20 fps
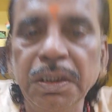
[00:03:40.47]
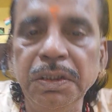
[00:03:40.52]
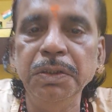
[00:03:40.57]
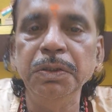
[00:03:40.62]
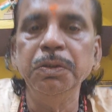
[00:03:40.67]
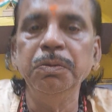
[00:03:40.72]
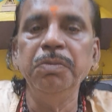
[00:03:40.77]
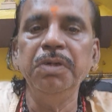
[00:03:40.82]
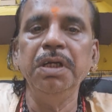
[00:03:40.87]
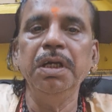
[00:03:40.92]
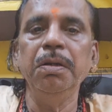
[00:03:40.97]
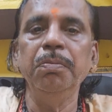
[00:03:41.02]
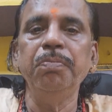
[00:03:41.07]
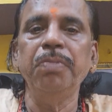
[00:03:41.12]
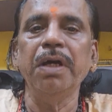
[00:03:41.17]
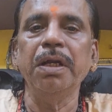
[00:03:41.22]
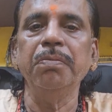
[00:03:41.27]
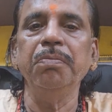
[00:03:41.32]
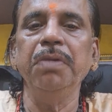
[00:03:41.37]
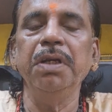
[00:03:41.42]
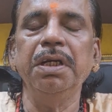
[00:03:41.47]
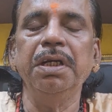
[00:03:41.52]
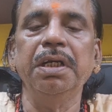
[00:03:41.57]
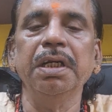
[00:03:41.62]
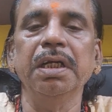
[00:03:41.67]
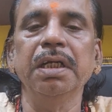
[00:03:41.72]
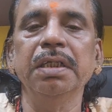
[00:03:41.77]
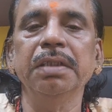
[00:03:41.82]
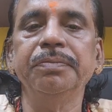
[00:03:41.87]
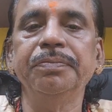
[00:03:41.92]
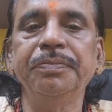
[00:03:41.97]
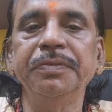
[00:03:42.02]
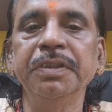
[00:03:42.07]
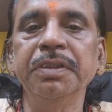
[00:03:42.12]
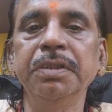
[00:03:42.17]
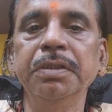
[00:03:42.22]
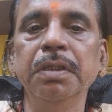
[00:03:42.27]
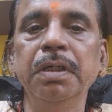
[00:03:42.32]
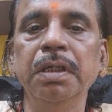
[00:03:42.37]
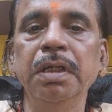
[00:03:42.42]
you may permit
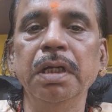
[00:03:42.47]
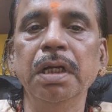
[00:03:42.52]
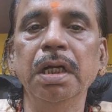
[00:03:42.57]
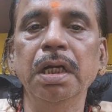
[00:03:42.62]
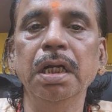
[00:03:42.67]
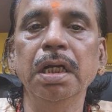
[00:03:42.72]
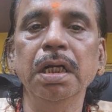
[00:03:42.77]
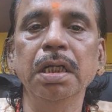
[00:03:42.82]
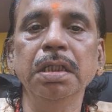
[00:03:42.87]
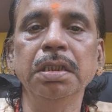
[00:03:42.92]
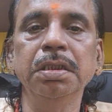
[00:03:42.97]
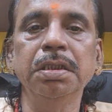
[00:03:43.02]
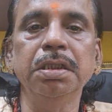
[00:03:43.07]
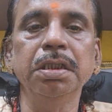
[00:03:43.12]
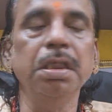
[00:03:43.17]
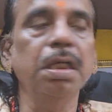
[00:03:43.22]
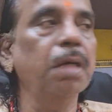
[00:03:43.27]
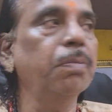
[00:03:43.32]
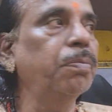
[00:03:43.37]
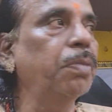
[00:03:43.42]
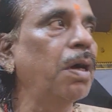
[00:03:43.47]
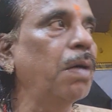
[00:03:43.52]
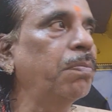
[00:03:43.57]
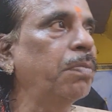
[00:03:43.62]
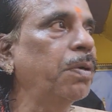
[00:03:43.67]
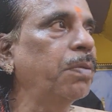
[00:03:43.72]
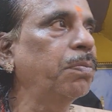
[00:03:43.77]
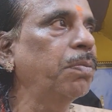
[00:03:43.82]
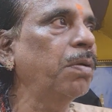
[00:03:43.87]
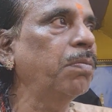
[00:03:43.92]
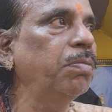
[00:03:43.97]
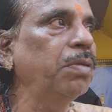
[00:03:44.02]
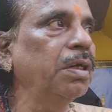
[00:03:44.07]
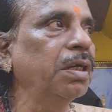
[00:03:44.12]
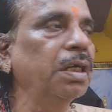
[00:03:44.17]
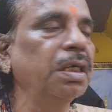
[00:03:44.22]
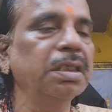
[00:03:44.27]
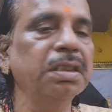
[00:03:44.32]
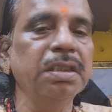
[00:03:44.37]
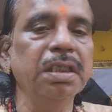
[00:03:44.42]
instead of paper
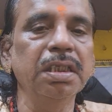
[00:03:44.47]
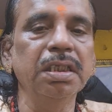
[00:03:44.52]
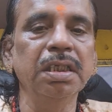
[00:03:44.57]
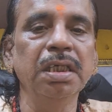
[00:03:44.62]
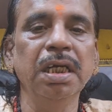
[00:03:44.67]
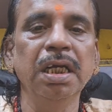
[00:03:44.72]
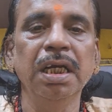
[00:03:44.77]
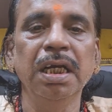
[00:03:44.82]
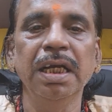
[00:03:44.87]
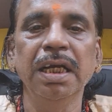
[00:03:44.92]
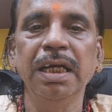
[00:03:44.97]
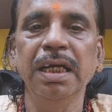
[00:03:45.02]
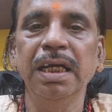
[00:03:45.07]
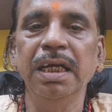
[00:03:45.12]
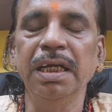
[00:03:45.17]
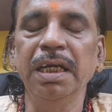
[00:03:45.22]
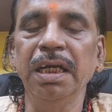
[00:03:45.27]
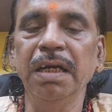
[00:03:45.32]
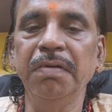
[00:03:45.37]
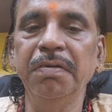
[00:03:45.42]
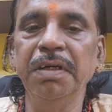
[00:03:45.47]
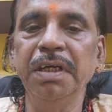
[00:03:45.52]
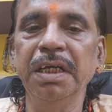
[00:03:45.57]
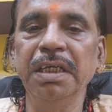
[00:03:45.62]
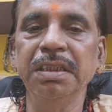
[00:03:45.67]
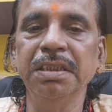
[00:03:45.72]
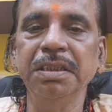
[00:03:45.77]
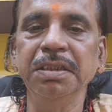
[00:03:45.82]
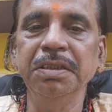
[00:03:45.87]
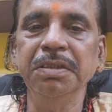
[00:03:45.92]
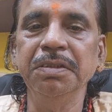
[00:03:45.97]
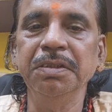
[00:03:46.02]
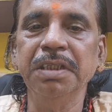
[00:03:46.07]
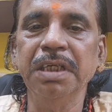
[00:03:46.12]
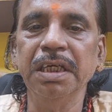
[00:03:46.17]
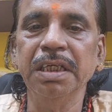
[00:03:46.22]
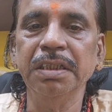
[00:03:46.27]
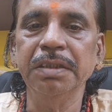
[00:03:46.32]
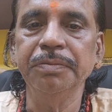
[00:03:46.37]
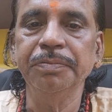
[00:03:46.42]
publication, nowadays you
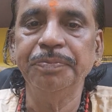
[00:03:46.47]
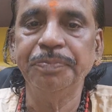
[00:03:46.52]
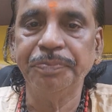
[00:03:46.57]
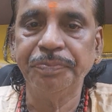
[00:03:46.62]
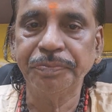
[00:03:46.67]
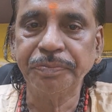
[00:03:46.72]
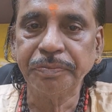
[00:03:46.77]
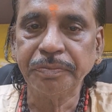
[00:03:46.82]
can